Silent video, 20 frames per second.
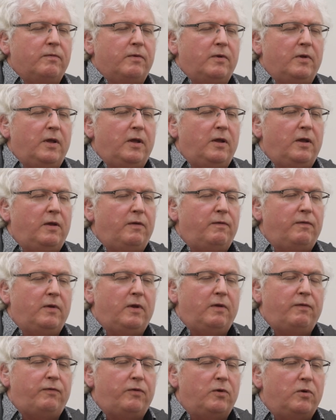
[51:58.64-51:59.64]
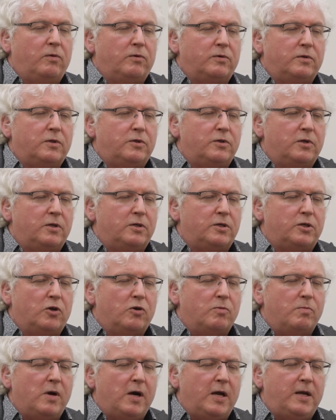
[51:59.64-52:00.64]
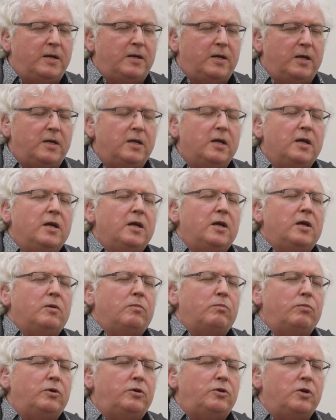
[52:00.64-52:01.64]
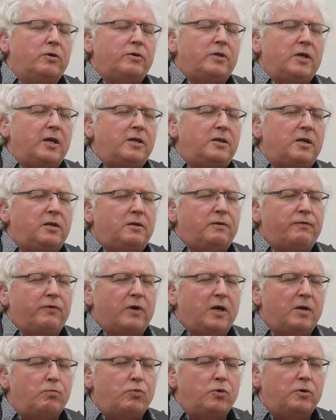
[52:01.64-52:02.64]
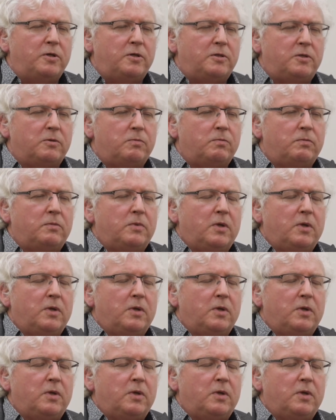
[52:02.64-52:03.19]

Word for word: if you so minded, but don't identify Buddhism